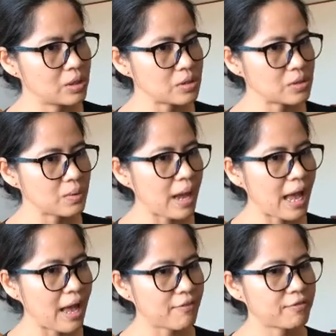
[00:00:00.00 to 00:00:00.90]
to
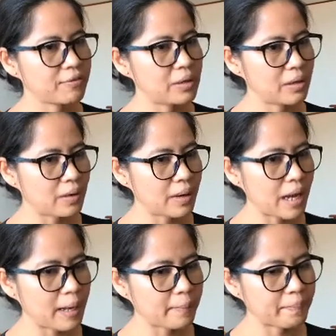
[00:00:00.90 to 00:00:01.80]
have you know
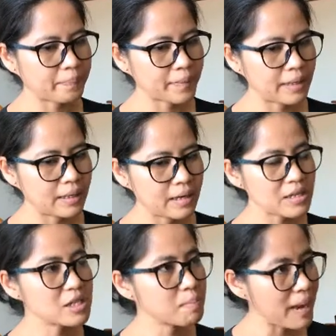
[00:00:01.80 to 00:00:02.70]
um, a
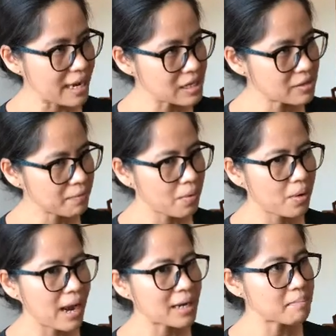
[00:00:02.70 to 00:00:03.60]
space
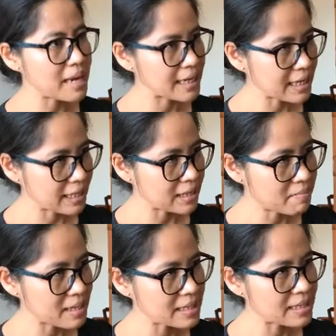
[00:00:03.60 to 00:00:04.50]
for admitting the
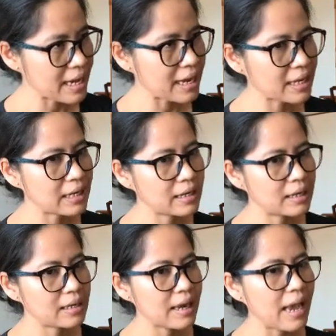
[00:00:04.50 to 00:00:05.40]
mistake
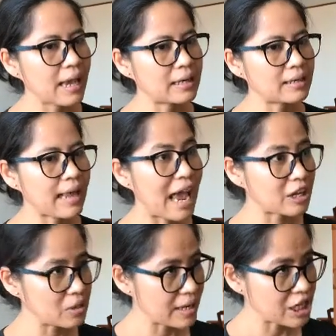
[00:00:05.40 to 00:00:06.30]
and
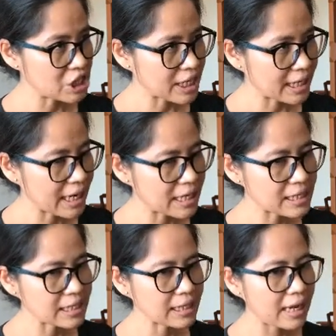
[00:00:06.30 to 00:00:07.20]
acknowledging it